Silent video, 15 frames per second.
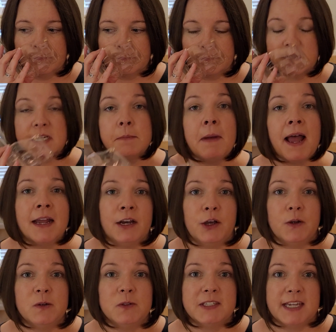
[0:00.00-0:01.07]
to my
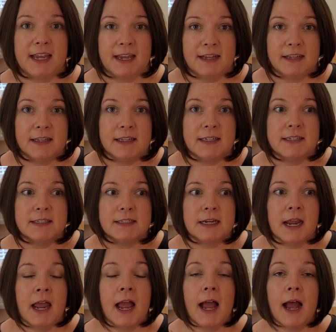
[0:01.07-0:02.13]
nose at least.
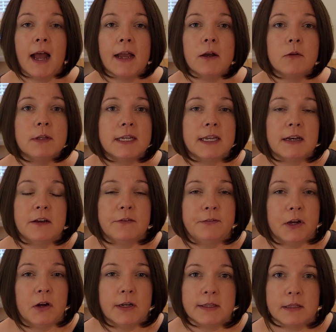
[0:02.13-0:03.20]
I only get a
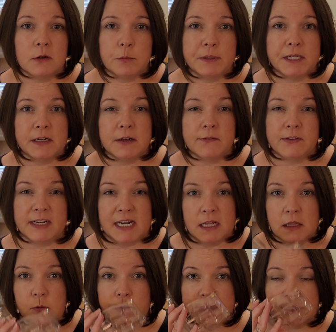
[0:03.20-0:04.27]
very little bit of
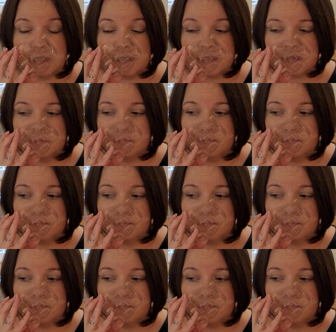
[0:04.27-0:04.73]
vanilla with this,